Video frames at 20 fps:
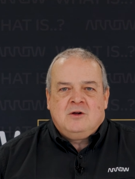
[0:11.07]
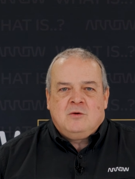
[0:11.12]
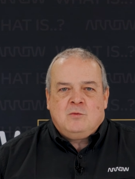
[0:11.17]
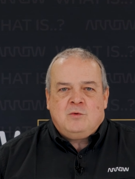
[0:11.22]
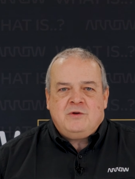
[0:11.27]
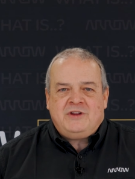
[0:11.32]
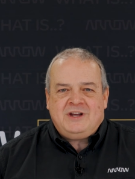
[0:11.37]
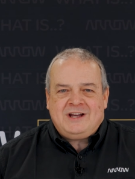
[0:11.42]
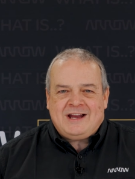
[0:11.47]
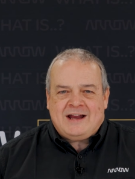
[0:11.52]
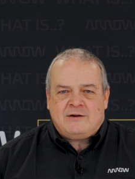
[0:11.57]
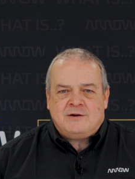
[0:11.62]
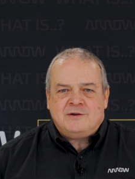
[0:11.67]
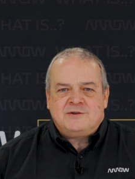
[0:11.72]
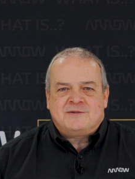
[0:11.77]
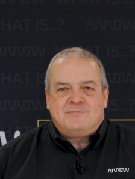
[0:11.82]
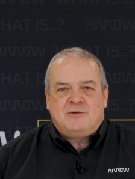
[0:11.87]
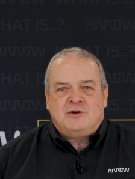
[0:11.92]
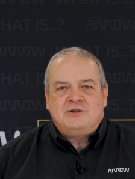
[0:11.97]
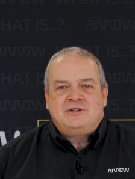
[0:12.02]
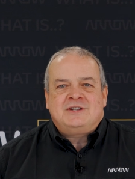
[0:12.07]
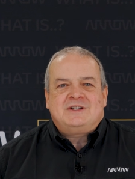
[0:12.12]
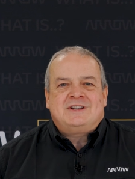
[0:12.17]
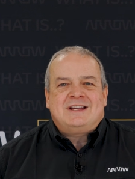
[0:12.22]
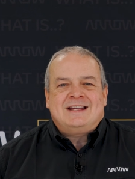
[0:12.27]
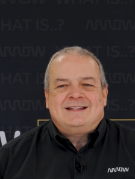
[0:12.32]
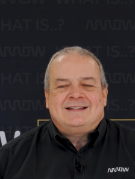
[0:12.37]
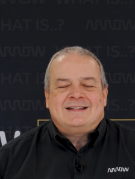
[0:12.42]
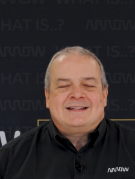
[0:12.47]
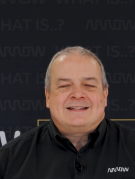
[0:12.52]
within Arrow's modern
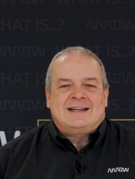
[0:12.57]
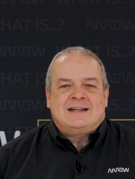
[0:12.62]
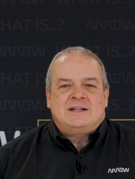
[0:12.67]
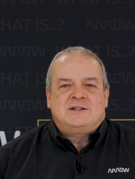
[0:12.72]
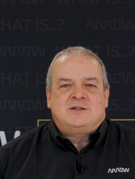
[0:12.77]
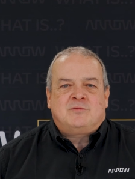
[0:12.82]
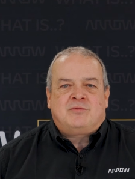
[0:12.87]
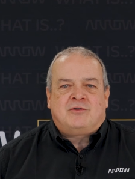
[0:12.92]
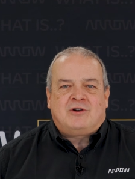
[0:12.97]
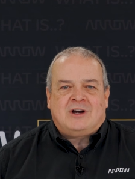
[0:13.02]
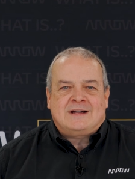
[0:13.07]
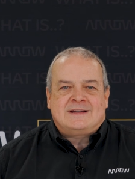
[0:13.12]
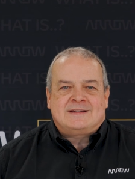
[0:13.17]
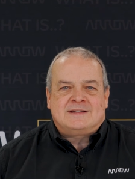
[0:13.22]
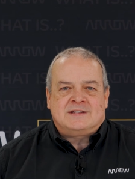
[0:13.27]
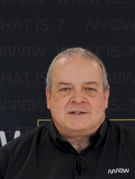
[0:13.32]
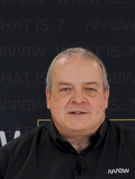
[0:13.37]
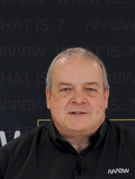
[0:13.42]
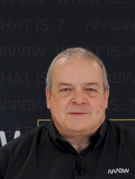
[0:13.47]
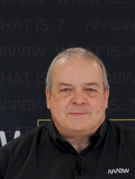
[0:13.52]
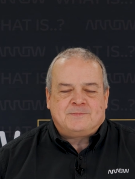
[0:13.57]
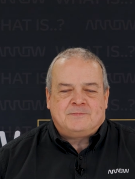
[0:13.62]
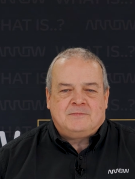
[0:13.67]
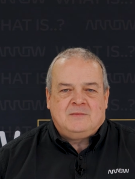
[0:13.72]
data center practice.